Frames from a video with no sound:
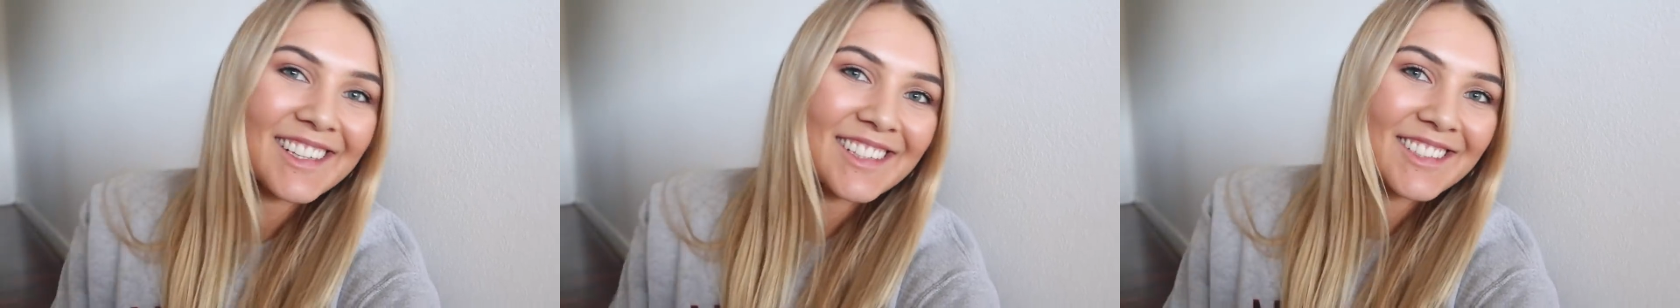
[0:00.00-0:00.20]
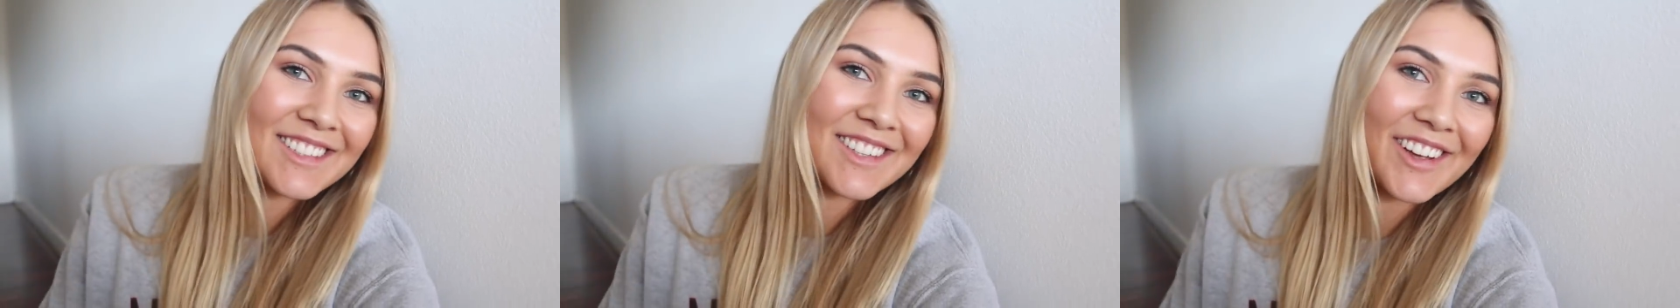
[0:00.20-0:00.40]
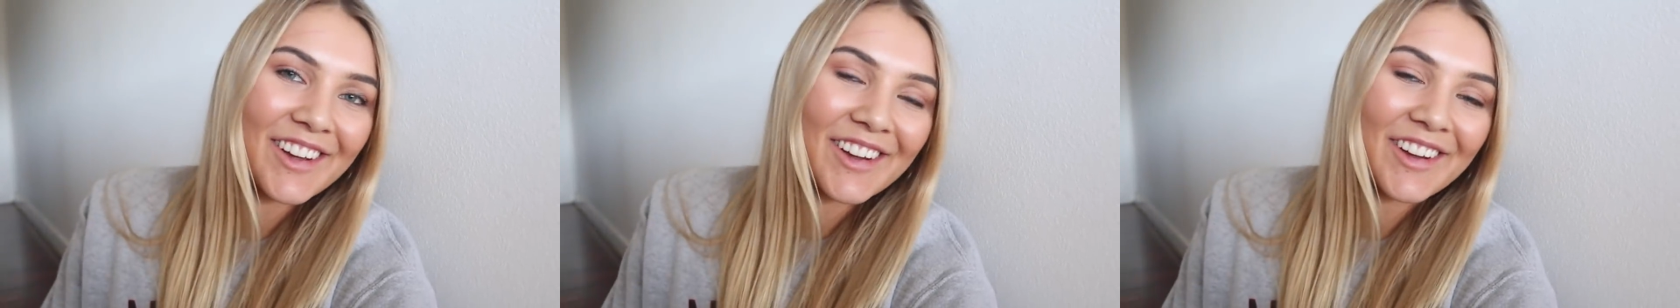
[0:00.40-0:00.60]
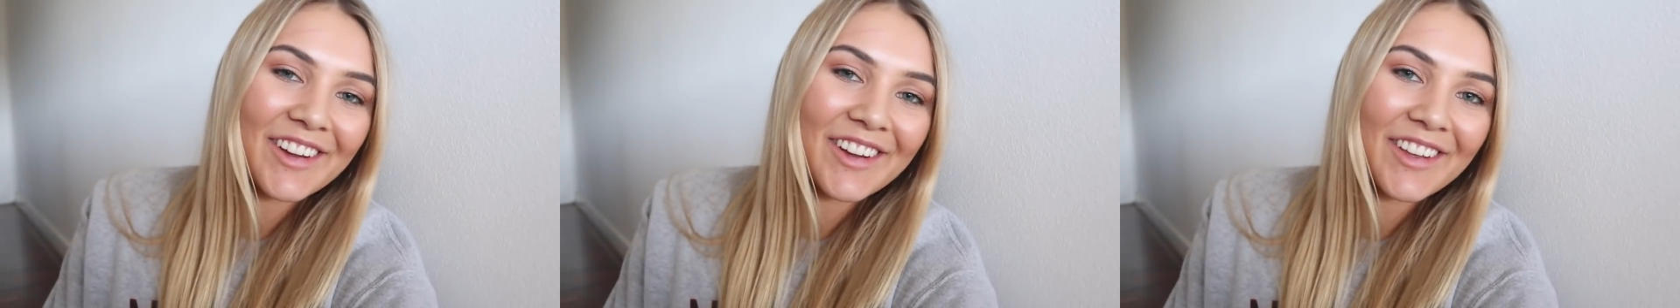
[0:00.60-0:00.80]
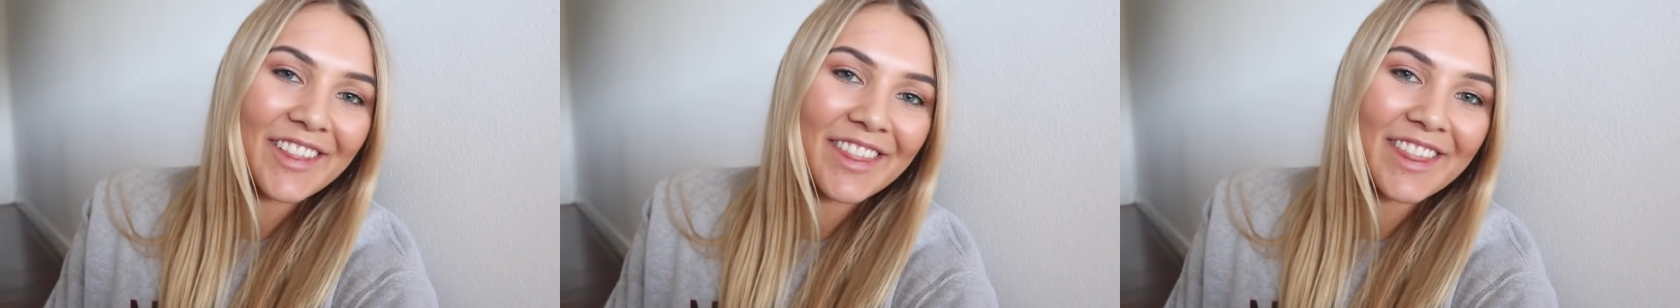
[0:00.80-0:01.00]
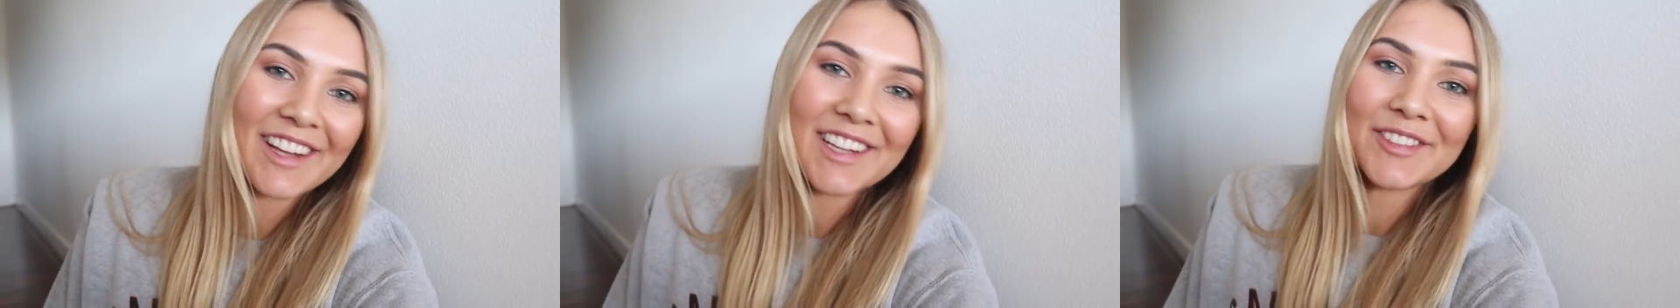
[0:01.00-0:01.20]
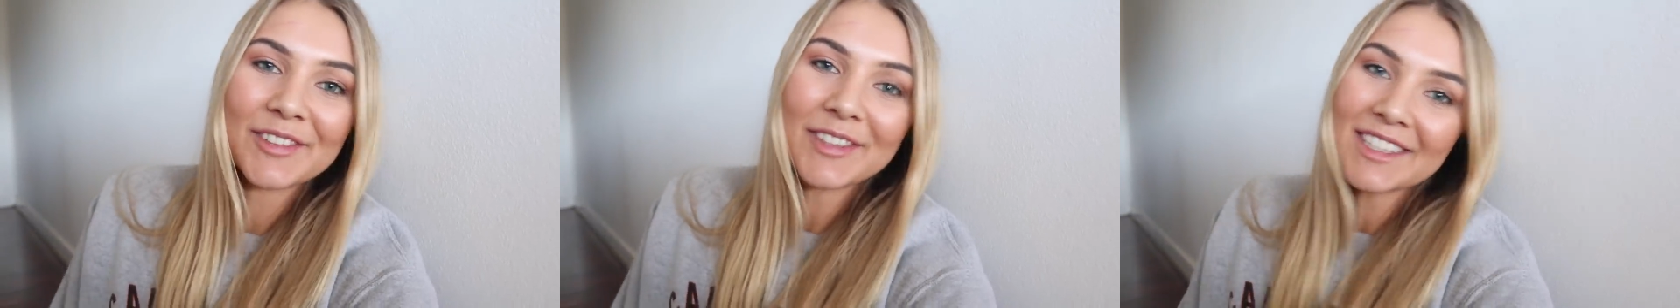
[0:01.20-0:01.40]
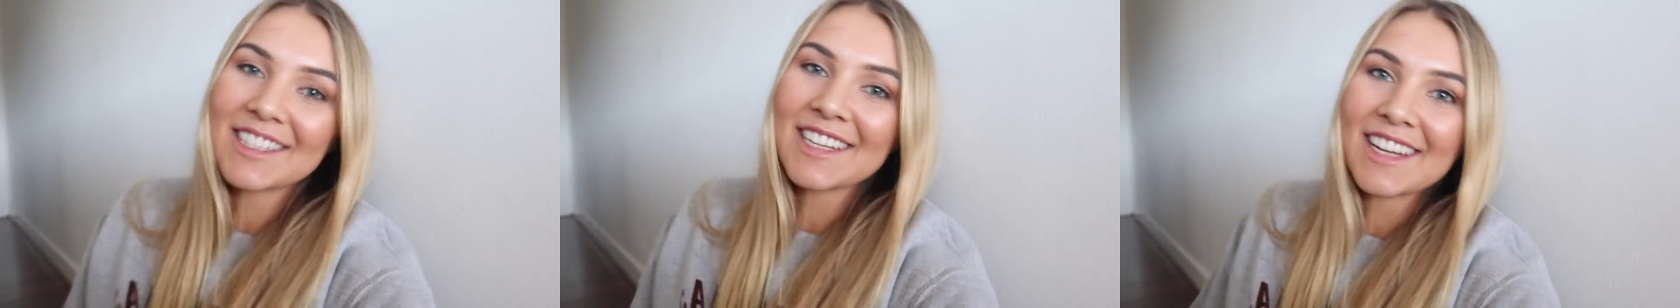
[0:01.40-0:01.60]
So thanks for
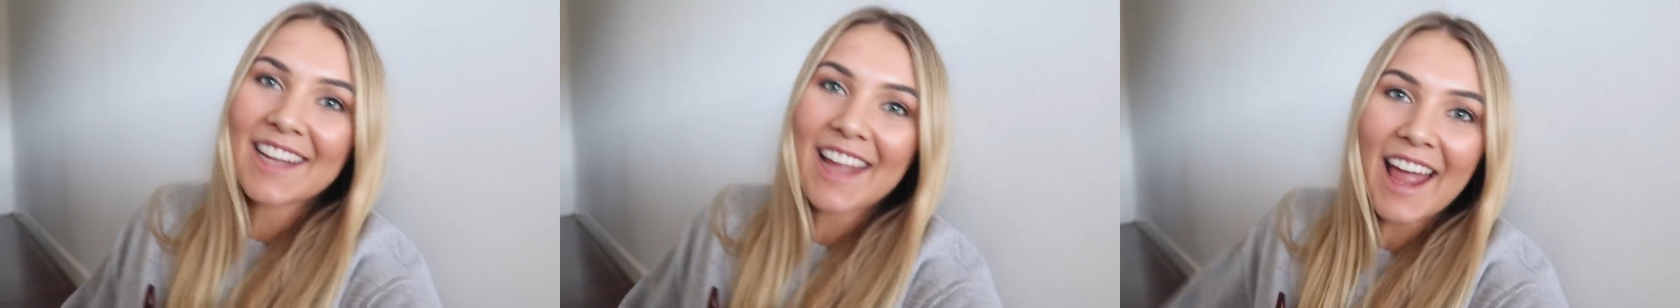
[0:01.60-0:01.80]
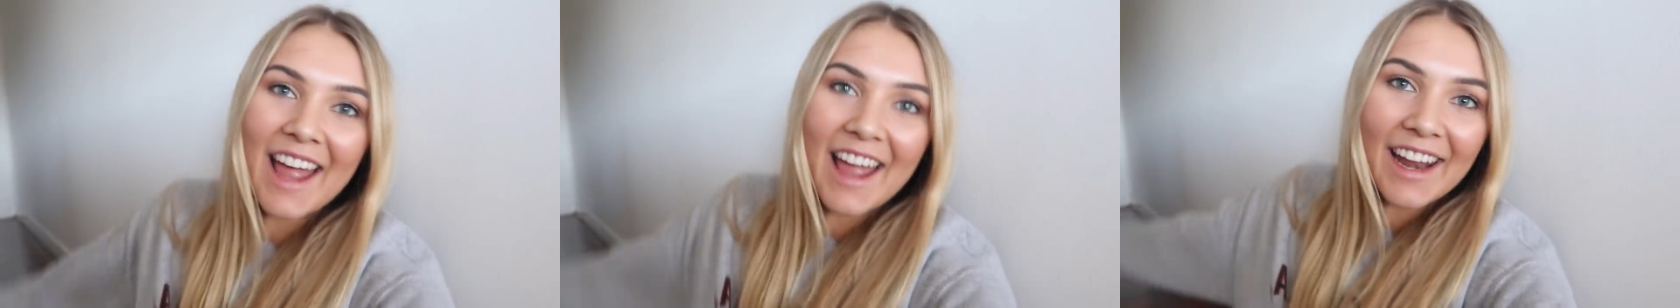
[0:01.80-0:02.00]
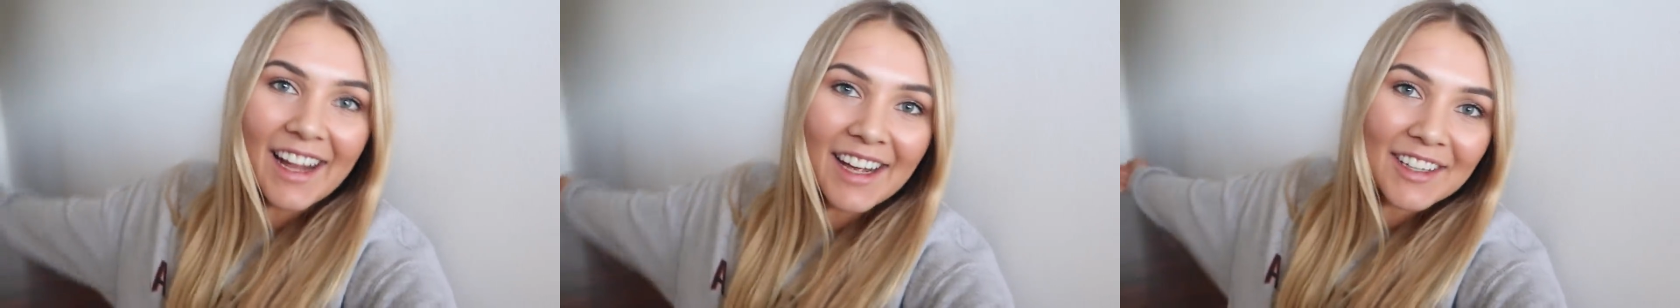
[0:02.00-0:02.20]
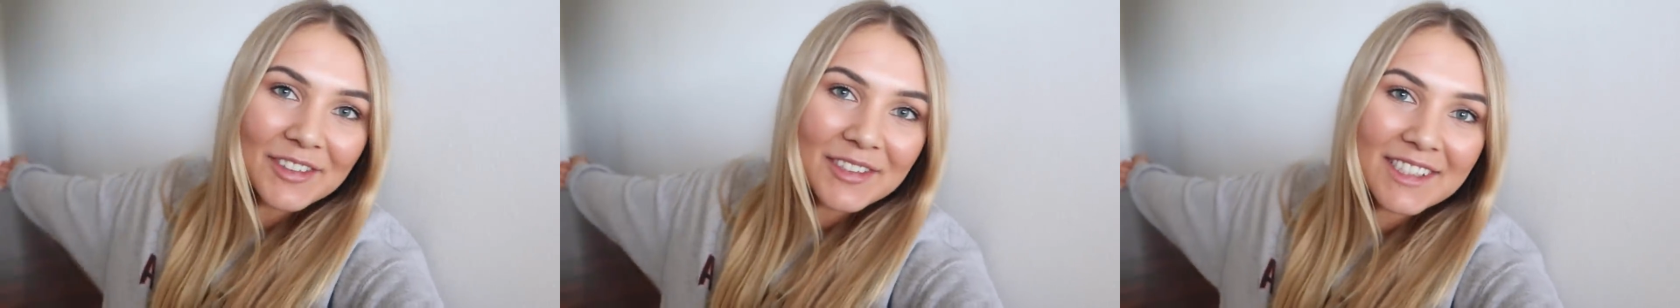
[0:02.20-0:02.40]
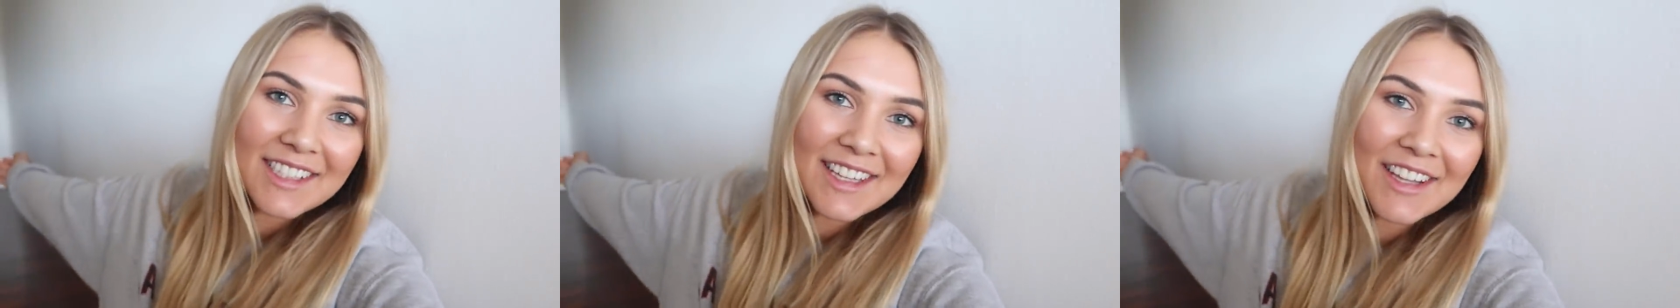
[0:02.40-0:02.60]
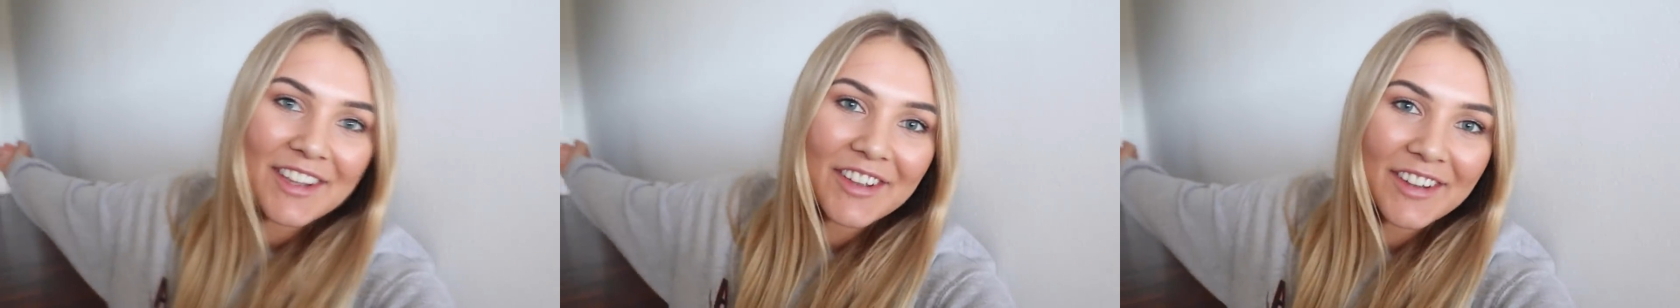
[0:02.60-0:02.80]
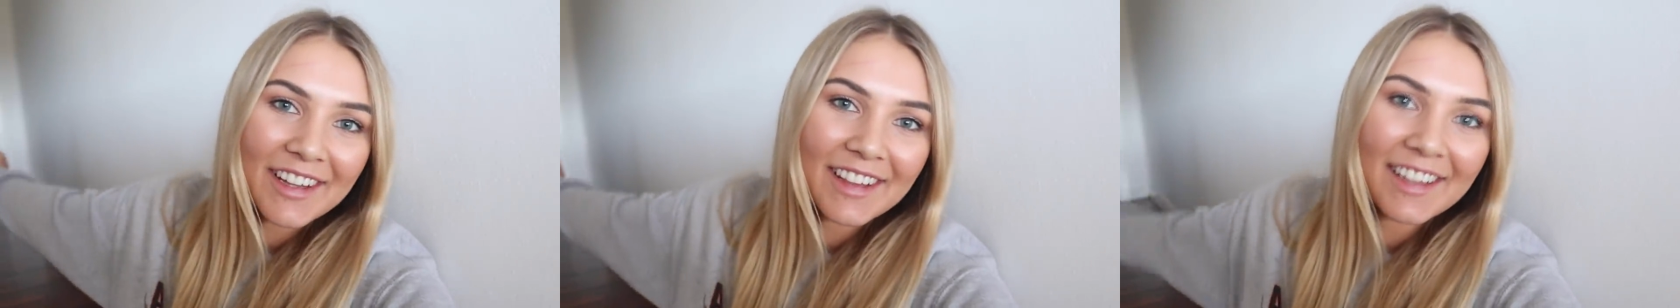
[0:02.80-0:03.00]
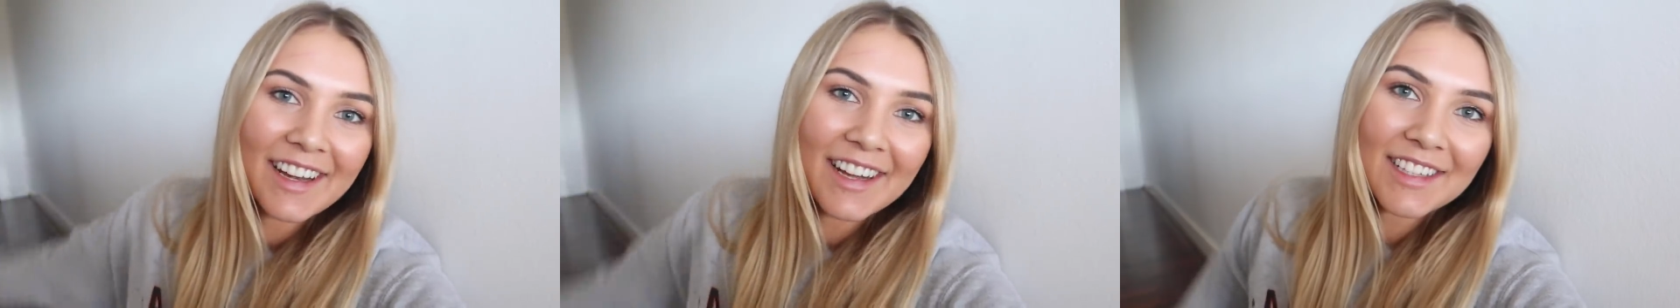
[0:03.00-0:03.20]
watching, and I will see you
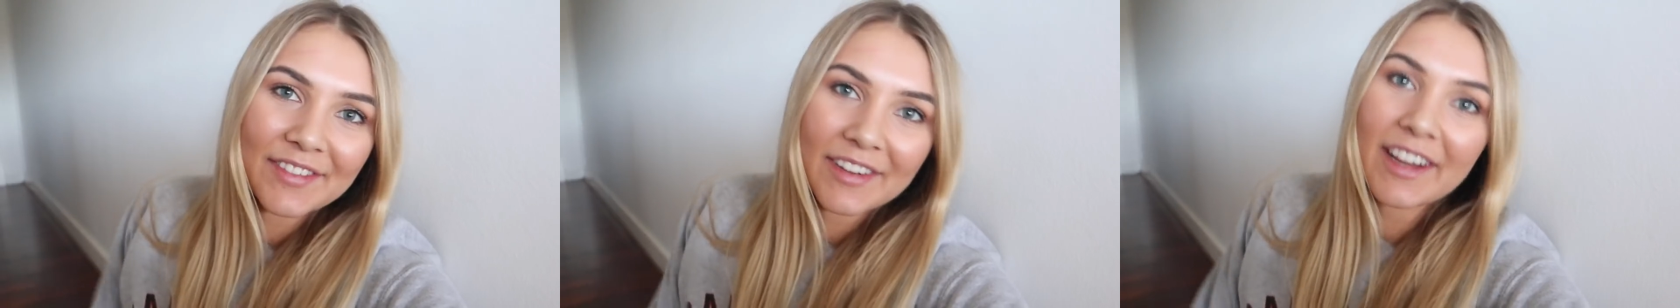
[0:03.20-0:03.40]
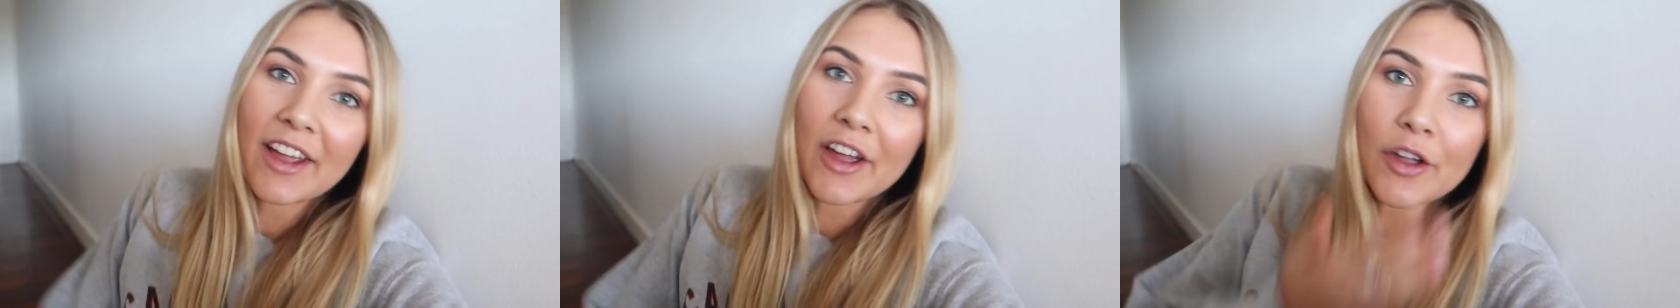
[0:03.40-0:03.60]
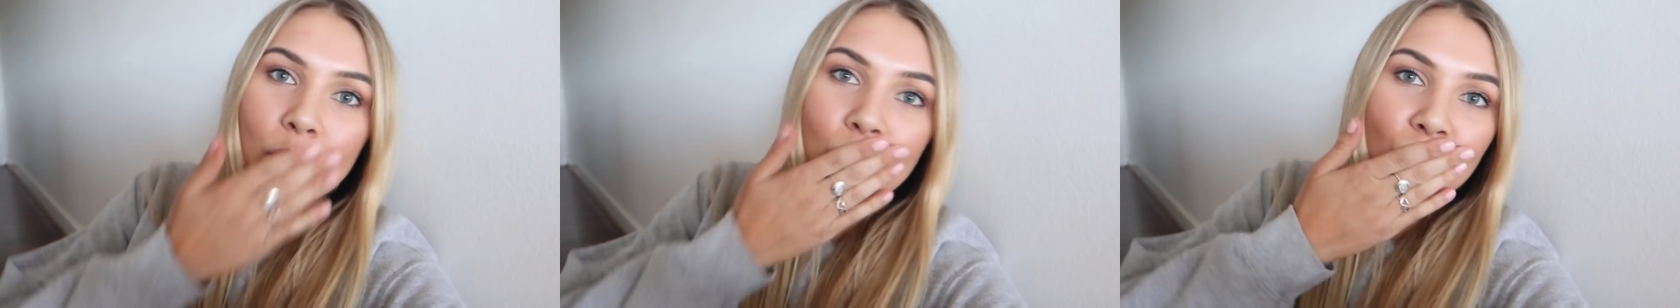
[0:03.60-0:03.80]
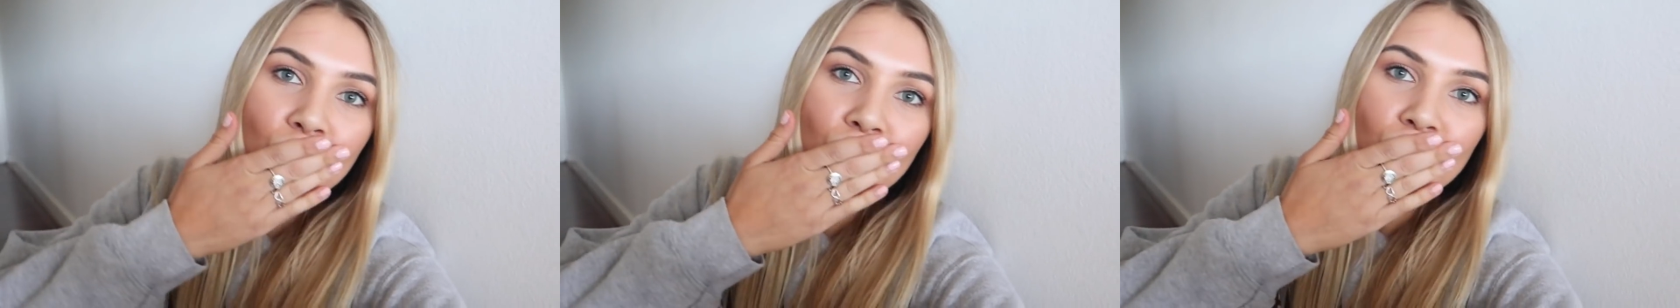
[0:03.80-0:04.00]
in the next video.